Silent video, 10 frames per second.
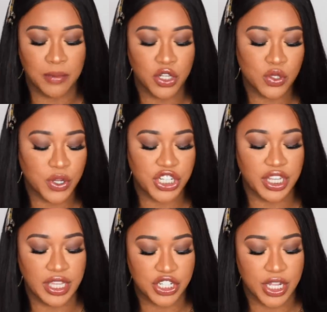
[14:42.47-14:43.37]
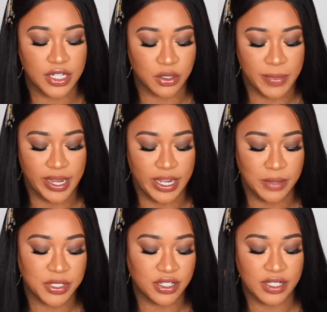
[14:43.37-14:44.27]
I'm not swatching these shades on my
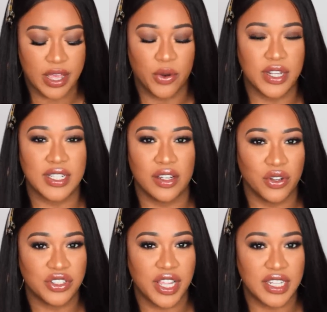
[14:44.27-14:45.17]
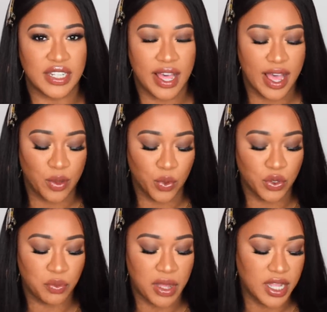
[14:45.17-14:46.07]
lips because they're honestly not shades that I
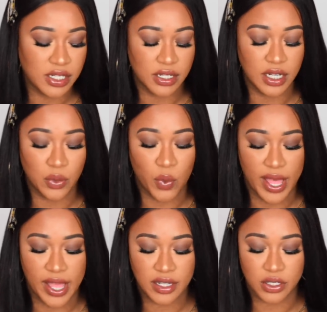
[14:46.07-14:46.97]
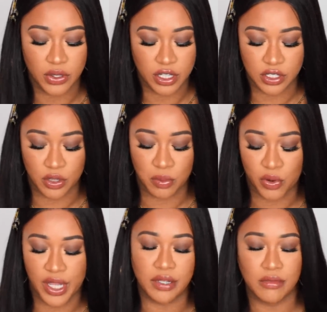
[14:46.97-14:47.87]
would personally wear. So there's no
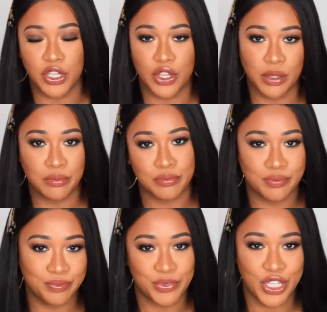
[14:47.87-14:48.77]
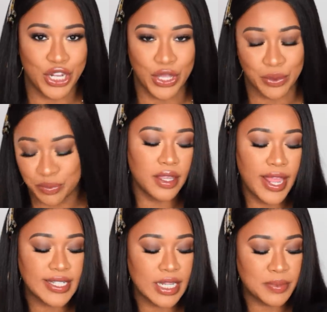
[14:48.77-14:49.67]
point, you know. The
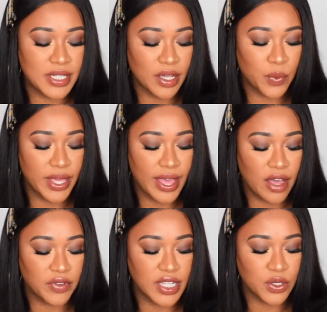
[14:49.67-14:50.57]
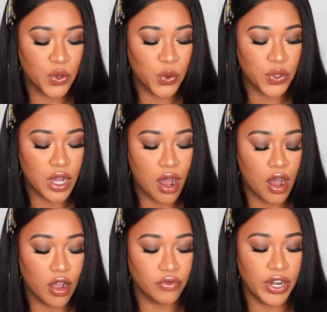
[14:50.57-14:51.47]
next lipstick we have is called
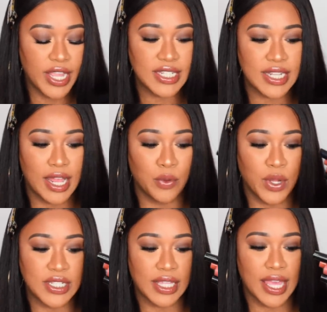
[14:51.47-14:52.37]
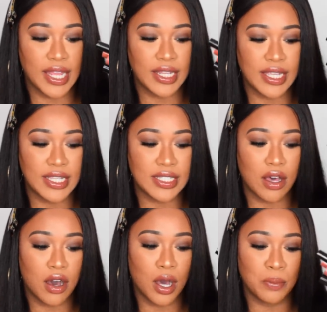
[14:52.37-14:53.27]
Heart Race. And once again, these
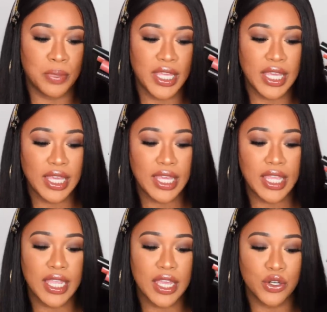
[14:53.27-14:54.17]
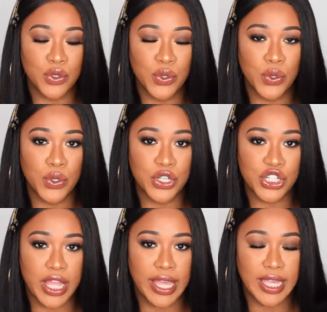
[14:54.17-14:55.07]
are pinky nude
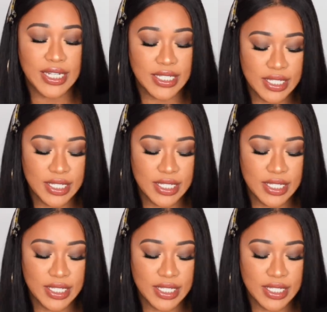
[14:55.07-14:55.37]
shades.